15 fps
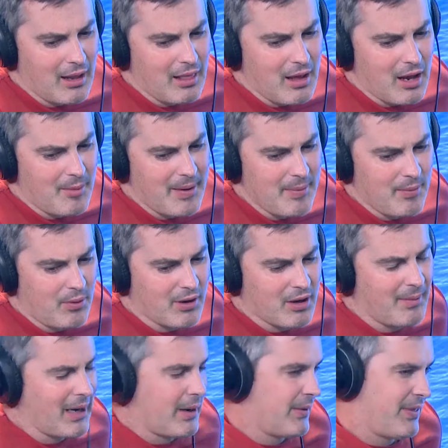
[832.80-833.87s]
a lot of people will
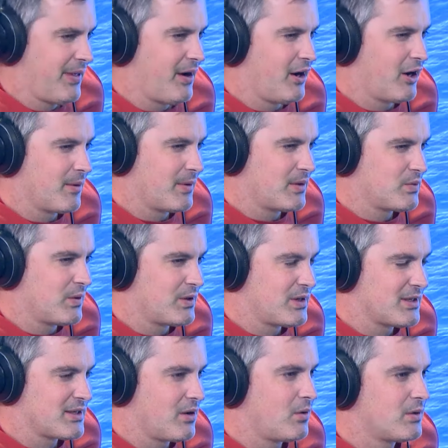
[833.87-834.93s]
come back with the argument, which
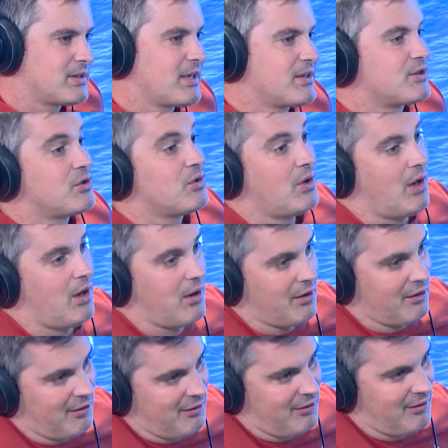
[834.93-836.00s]
is, oh, it takes too long.
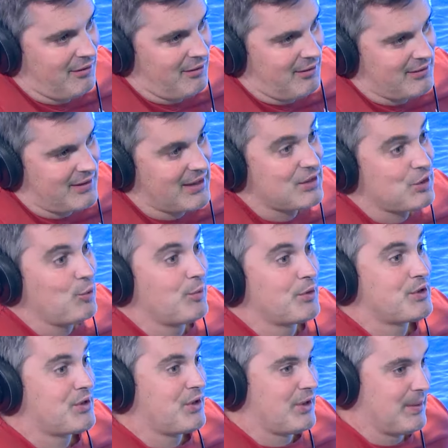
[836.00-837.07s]
Mm. It takes too
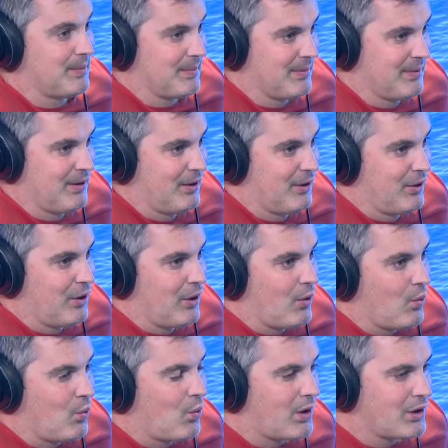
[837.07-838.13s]
much time.
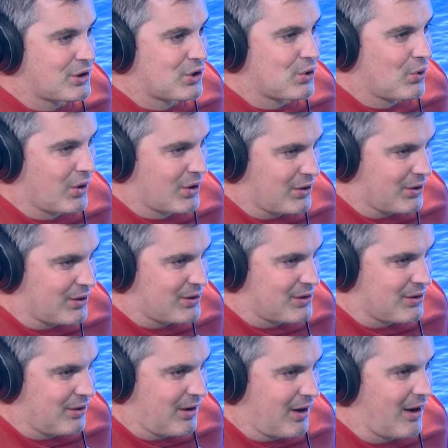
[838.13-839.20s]
What
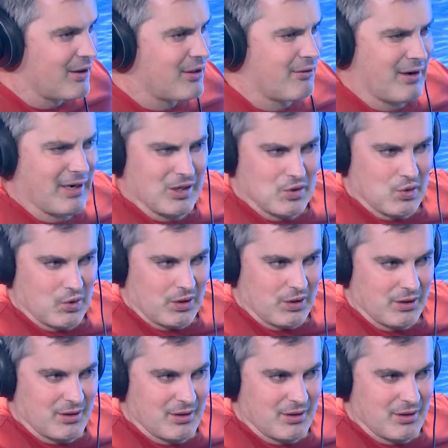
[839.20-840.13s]
shortcuts, or are there any shortcuts?